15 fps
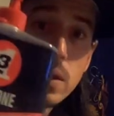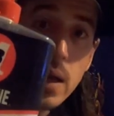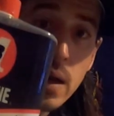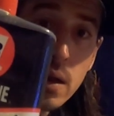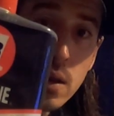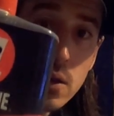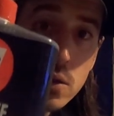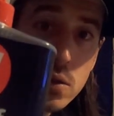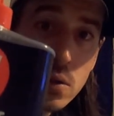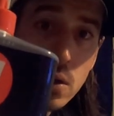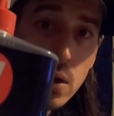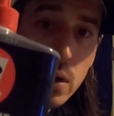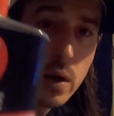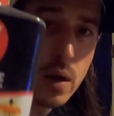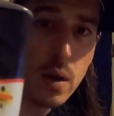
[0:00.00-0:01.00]
Take a closer
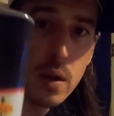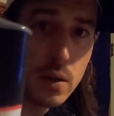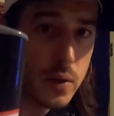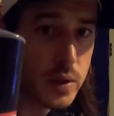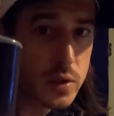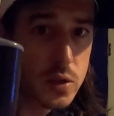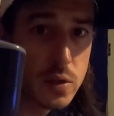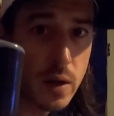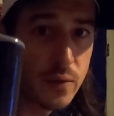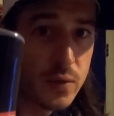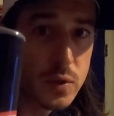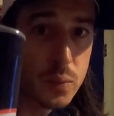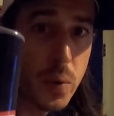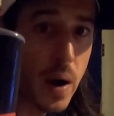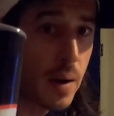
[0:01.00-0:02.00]
look. This
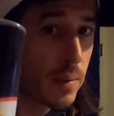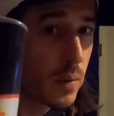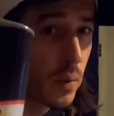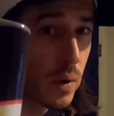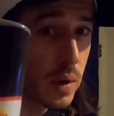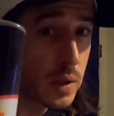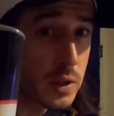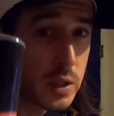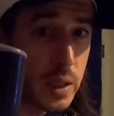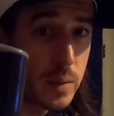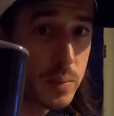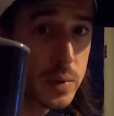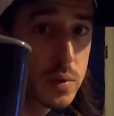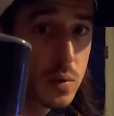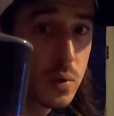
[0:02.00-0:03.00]
stuff is probably one of the
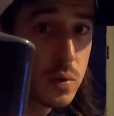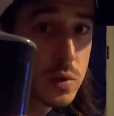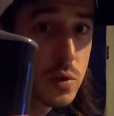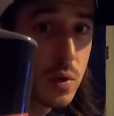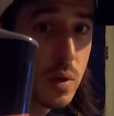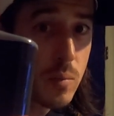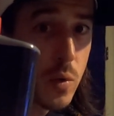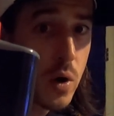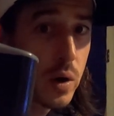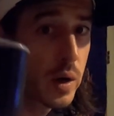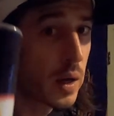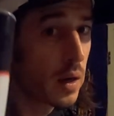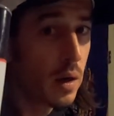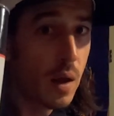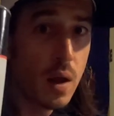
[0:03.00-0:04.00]
cheapest oils on the
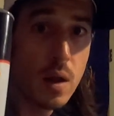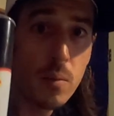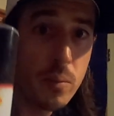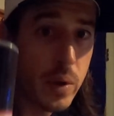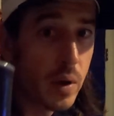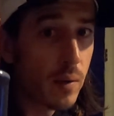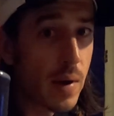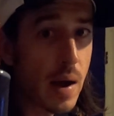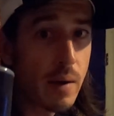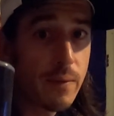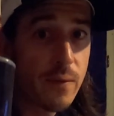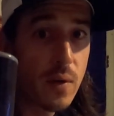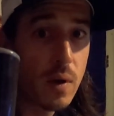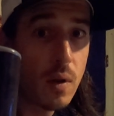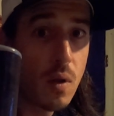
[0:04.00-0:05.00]
market. Been
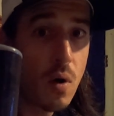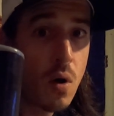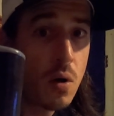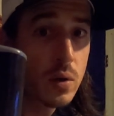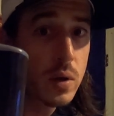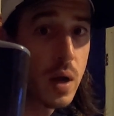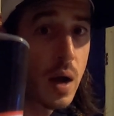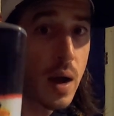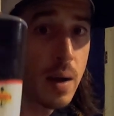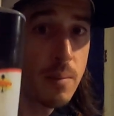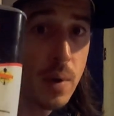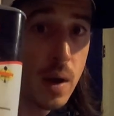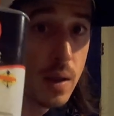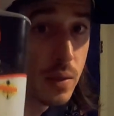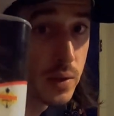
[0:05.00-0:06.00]
around for a long
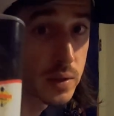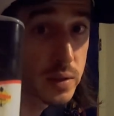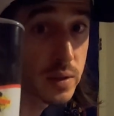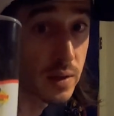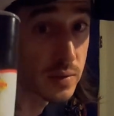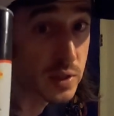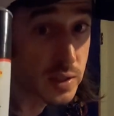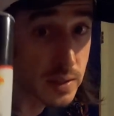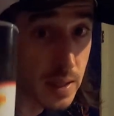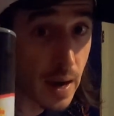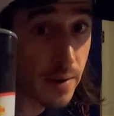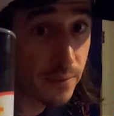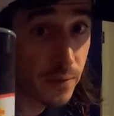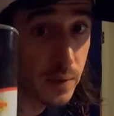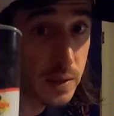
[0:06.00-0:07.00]
time. This stuff's
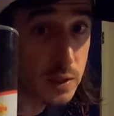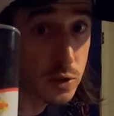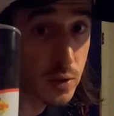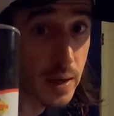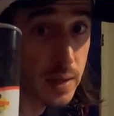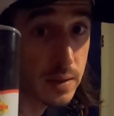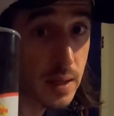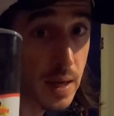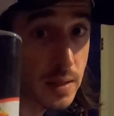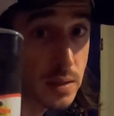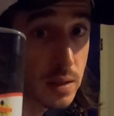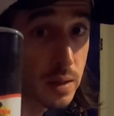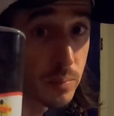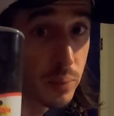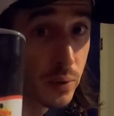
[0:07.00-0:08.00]
definitely trained,
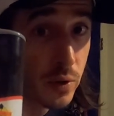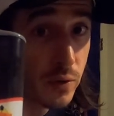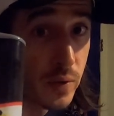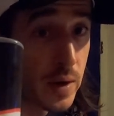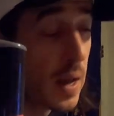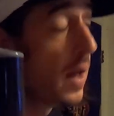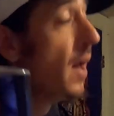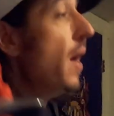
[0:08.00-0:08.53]
tested, and proven.